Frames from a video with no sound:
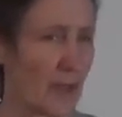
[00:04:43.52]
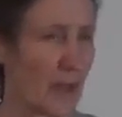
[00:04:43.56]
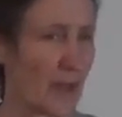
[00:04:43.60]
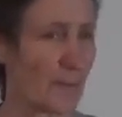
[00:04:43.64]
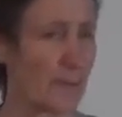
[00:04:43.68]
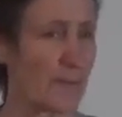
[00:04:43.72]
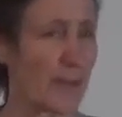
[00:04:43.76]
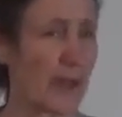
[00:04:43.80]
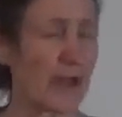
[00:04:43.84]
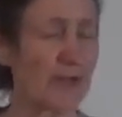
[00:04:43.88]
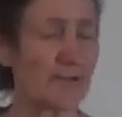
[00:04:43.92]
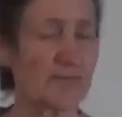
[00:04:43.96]
A
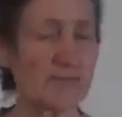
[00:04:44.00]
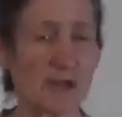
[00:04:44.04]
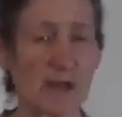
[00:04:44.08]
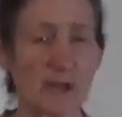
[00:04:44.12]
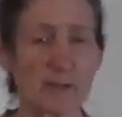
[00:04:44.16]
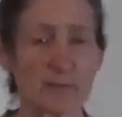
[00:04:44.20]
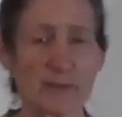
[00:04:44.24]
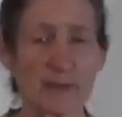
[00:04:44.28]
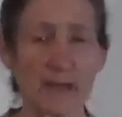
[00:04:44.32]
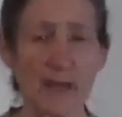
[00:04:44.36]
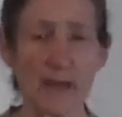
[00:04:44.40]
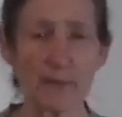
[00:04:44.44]
man
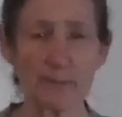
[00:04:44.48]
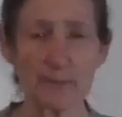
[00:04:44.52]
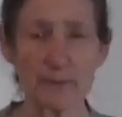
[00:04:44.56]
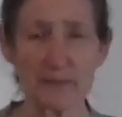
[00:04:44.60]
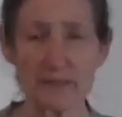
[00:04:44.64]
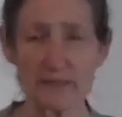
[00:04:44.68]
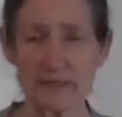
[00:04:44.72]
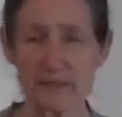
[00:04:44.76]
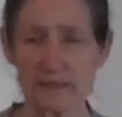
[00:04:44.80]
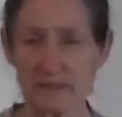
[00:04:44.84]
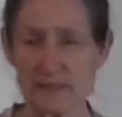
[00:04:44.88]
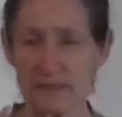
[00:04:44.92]
rang me up
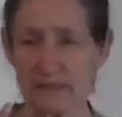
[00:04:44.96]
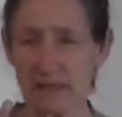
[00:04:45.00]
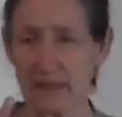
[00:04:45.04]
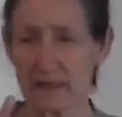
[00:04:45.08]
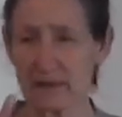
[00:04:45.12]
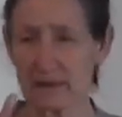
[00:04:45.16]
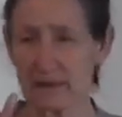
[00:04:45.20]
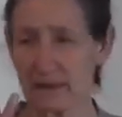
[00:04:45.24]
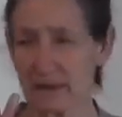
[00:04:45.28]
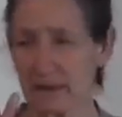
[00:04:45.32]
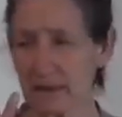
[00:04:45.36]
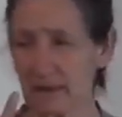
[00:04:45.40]
and he
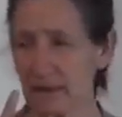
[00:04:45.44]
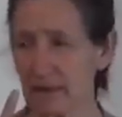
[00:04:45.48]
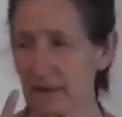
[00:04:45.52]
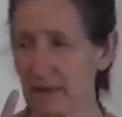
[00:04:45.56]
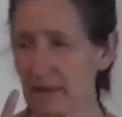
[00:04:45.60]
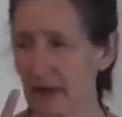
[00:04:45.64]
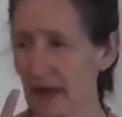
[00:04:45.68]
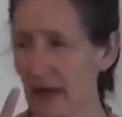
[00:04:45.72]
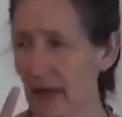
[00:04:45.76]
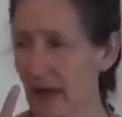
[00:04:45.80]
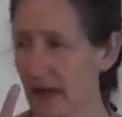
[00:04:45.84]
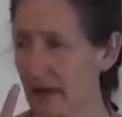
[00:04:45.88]
said that
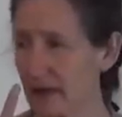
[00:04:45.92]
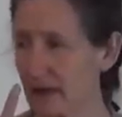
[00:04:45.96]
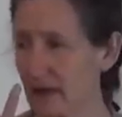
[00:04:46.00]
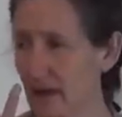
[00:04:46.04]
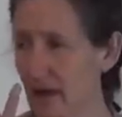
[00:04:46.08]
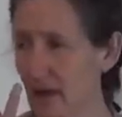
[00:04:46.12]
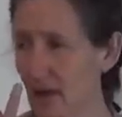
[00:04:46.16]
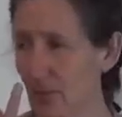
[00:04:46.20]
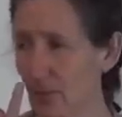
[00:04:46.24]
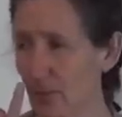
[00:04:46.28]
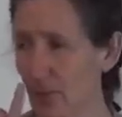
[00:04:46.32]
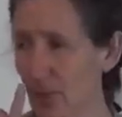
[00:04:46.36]
he had
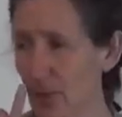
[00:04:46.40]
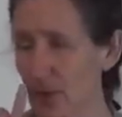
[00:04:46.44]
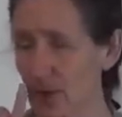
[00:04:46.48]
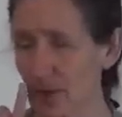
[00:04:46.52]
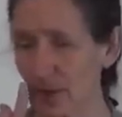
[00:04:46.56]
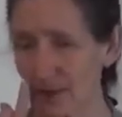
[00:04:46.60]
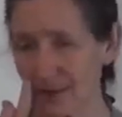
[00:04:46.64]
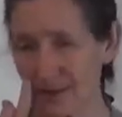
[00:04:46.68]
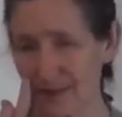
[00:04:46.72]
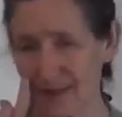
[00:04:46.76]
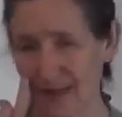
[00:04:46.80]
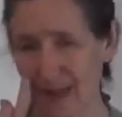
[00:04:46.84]

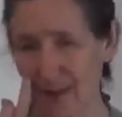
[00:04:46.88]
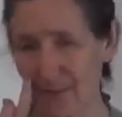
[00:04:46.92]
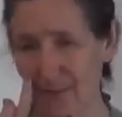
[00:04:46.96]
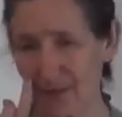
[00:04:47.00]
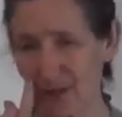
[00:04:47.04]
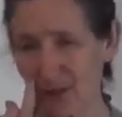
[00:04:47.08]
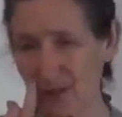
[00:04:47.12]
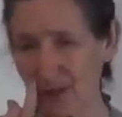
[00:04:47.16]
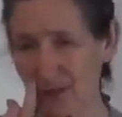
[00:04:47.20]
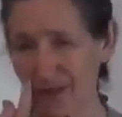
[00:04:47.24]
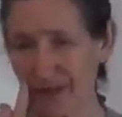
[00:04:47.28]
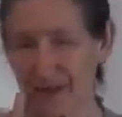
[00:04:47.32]
boils
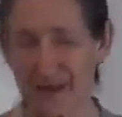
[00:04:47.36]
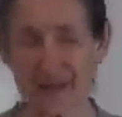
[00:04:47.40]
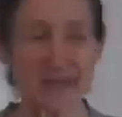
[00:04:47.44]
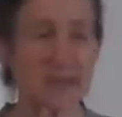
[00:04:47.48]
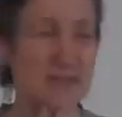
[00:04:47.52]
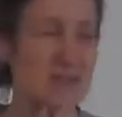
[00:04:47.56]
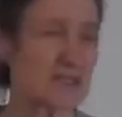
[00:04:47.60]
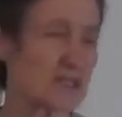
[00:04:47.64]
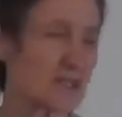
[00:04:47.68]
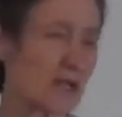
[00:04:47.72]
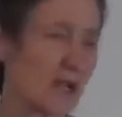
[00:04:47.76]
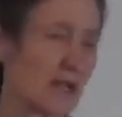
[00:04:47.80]
coming on the
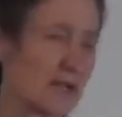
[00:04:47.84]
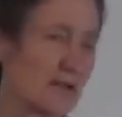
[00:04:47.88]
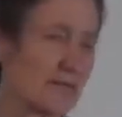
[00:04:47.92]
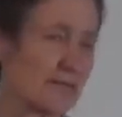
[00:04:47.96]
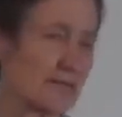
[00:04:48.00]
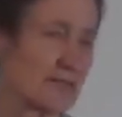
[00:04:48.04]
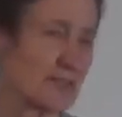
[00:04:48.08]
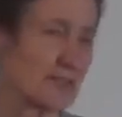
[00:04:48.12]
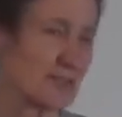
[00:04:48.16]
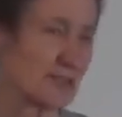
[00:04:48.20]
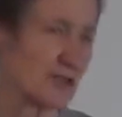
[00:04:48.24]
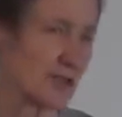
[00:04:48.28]
inside
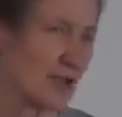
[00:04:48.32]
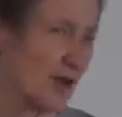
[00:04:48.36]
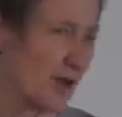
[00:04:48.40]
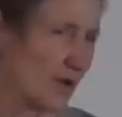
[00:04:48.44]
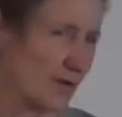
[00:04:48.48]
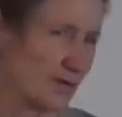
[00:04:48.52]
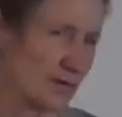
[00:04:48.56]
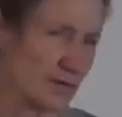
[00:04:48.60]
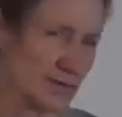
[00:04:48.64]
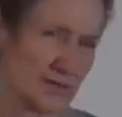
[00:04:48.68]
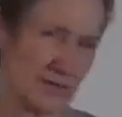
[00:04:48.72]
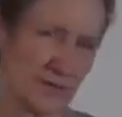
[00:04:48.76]
of his
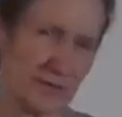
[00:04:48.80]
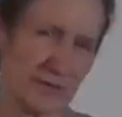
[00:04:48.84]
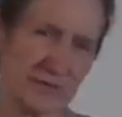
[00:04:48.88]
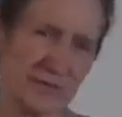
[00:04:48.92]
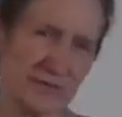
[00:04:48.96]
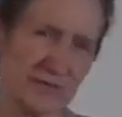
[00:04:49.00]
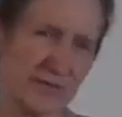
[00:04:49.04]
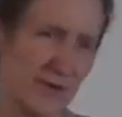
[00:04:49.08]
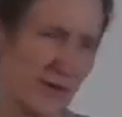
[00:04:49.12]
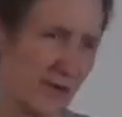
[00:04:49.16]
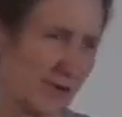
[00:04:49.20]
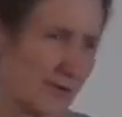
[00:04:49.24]
nose. They were
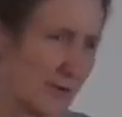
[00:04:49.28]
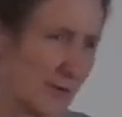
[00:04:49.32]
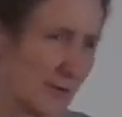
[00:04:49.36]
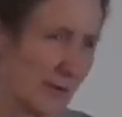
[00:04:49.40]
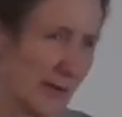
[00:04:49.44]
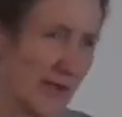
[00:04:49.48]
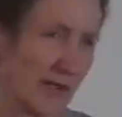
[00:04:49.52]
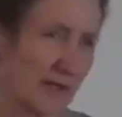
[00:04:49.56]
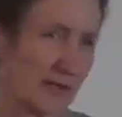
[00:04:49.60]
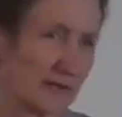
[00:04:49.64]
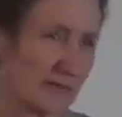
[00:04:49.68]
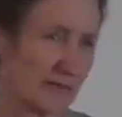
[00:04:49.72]
very
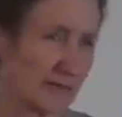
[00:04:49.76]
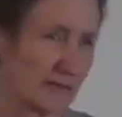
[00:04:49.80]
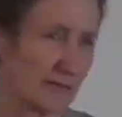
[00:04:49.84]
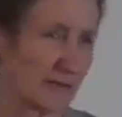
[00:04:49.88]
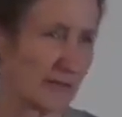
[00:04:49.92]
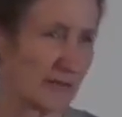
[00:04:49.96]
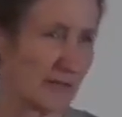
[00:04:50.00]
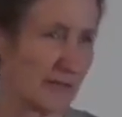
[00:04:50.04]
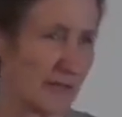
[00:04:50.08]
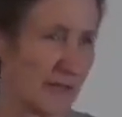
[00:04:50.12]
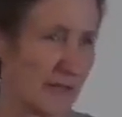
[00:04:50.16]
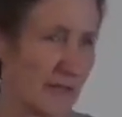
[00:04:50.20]
painful.